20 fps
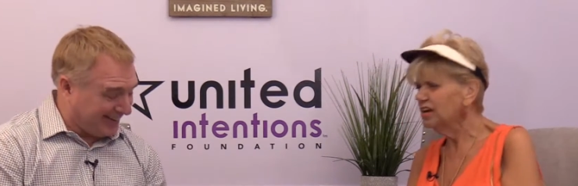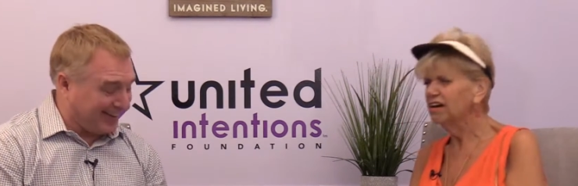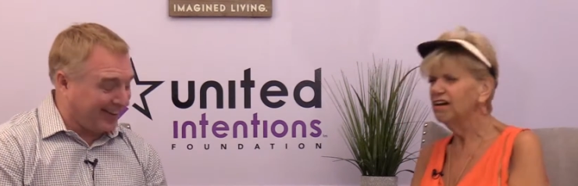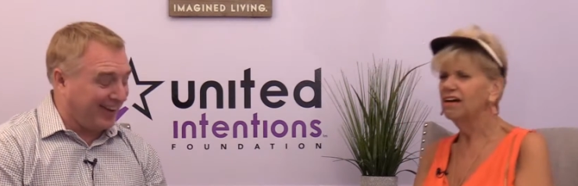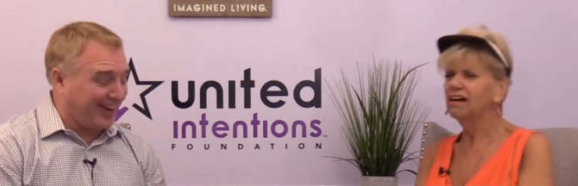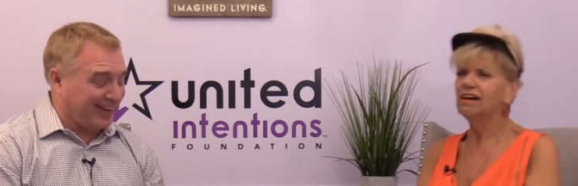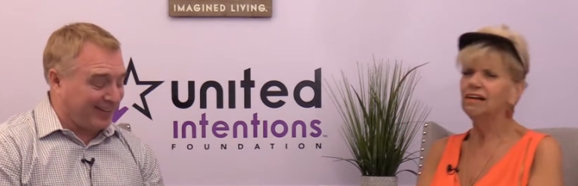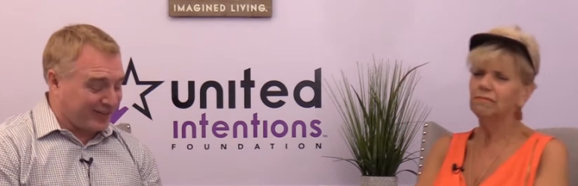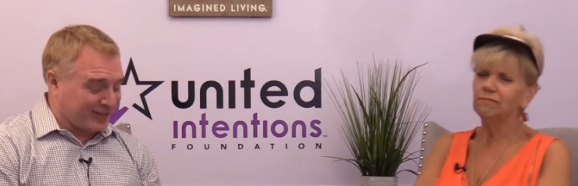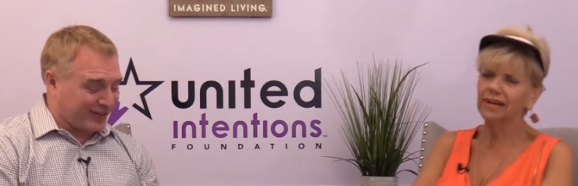
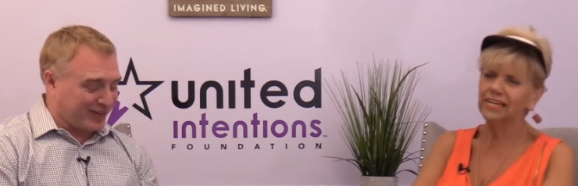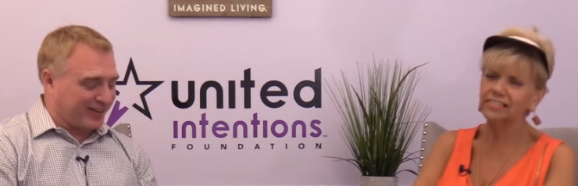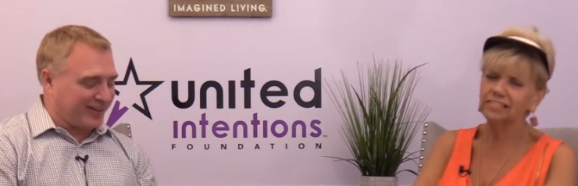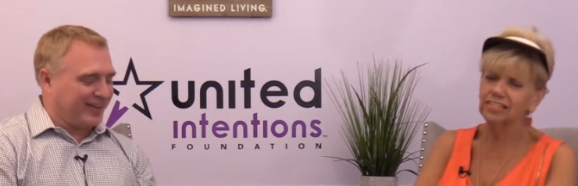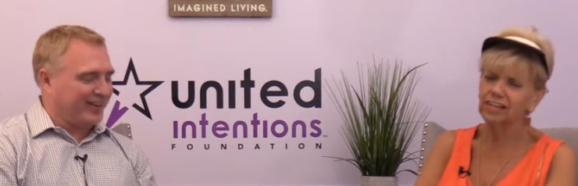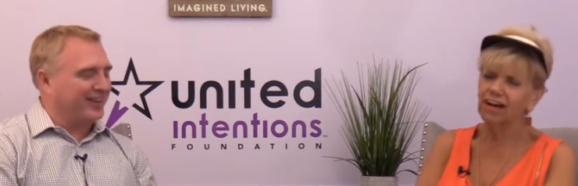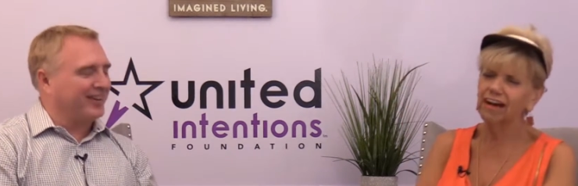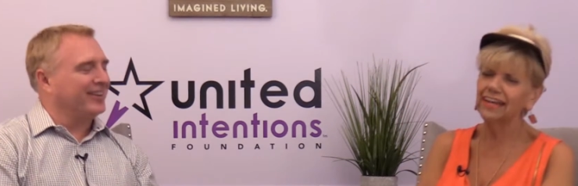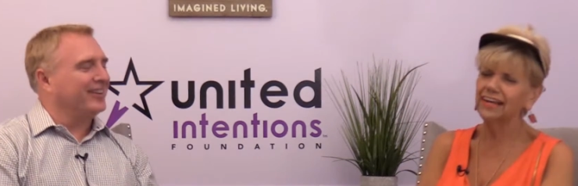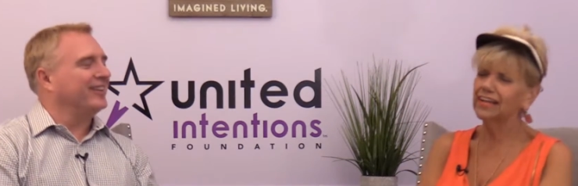Speaker 1: Yeah, oh sure my did.
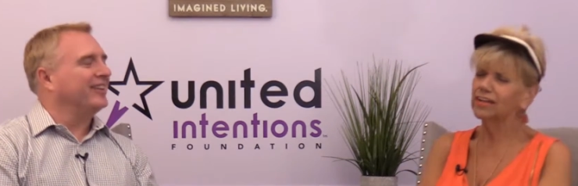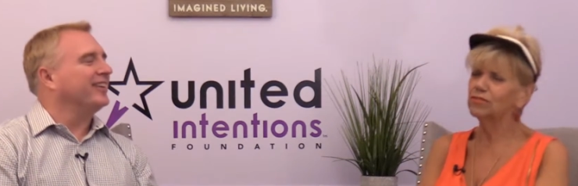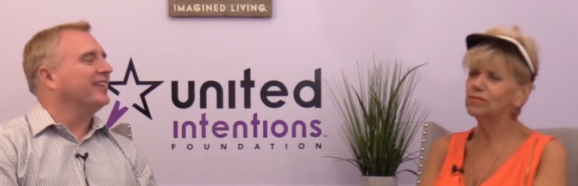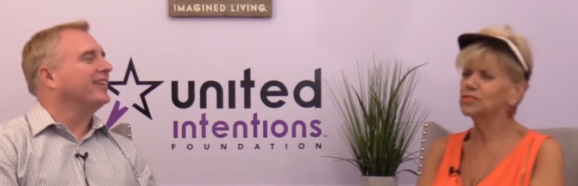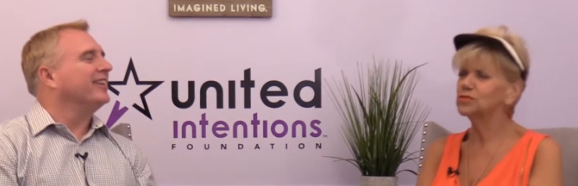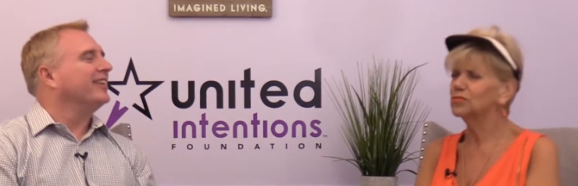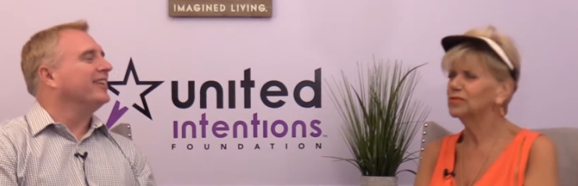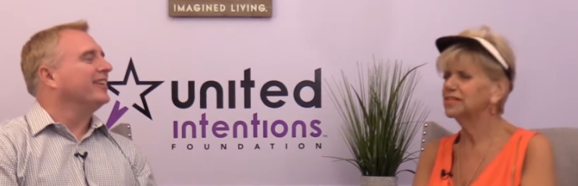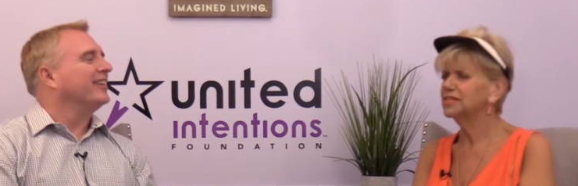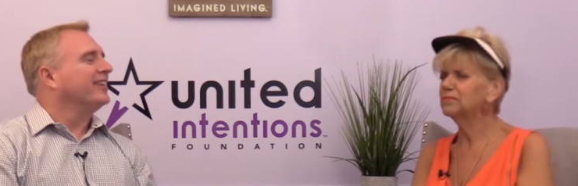God, I always
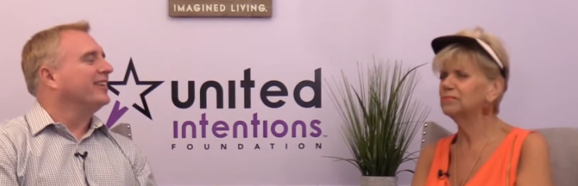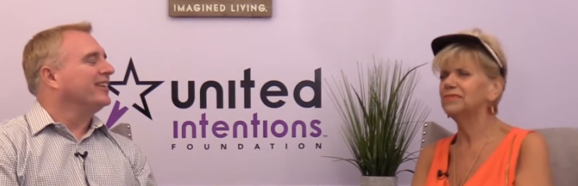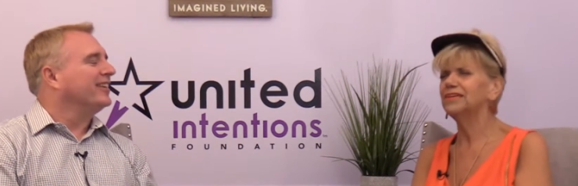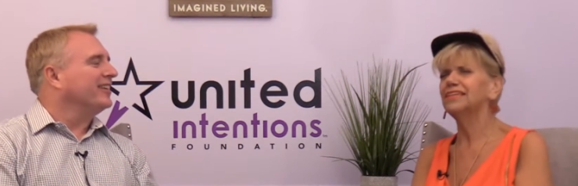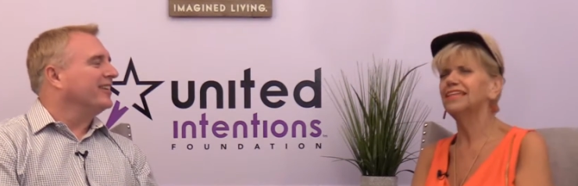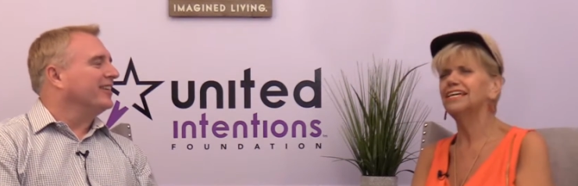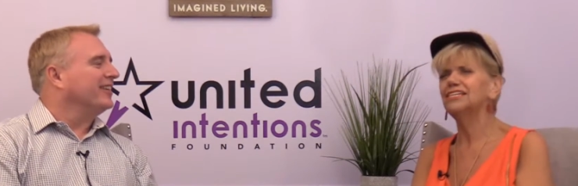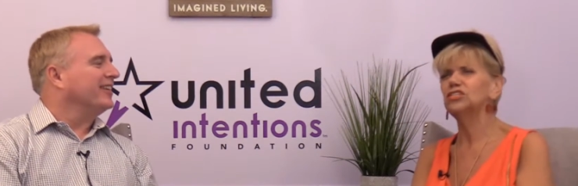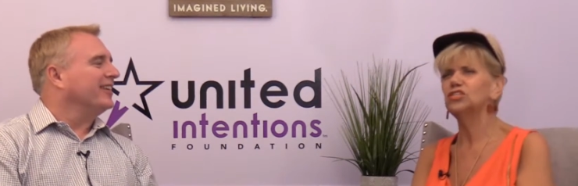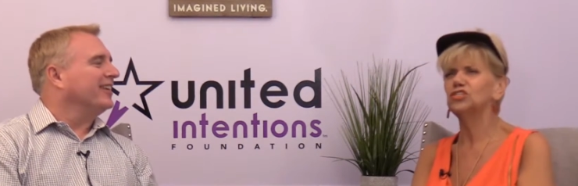wanted to be
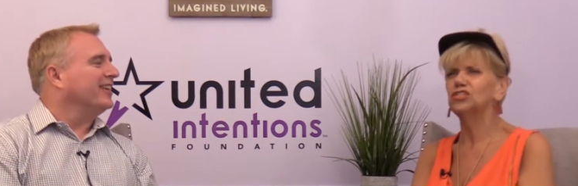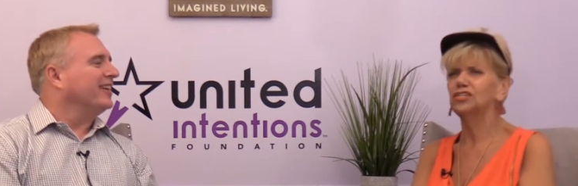that